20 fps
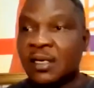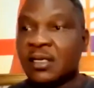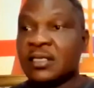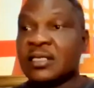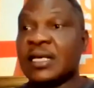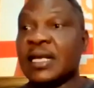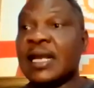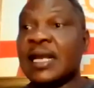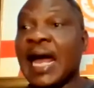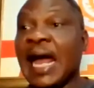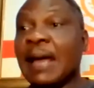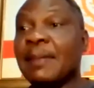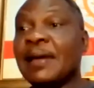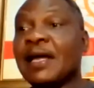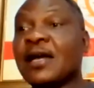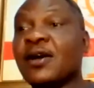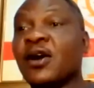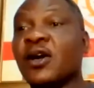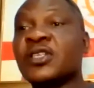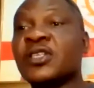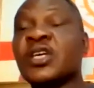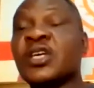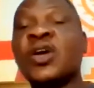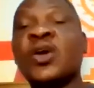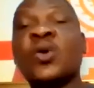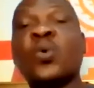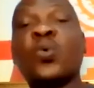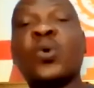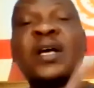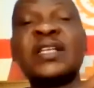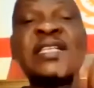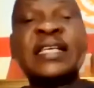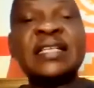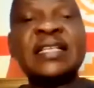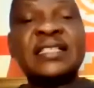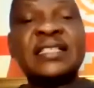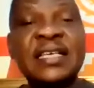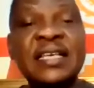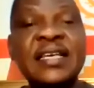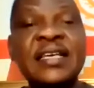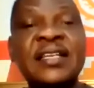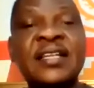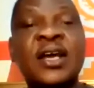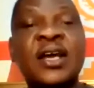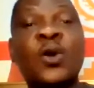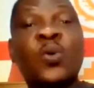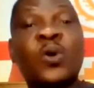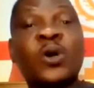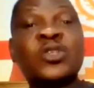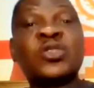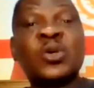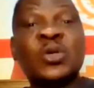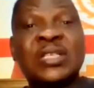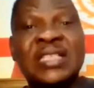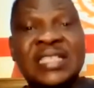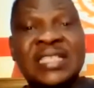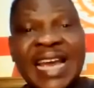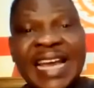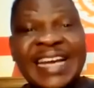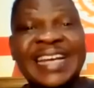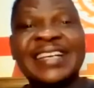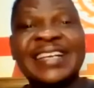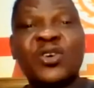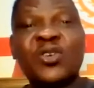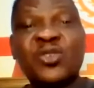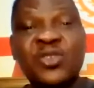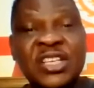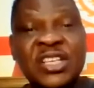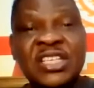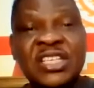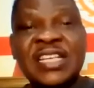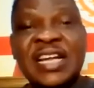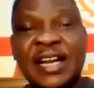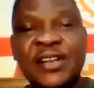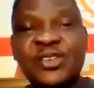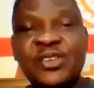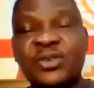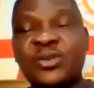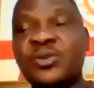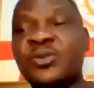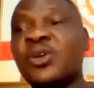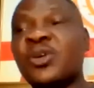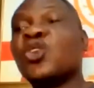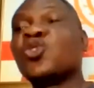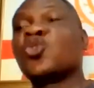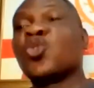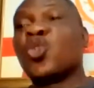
It's a lie because what he did was to take the original you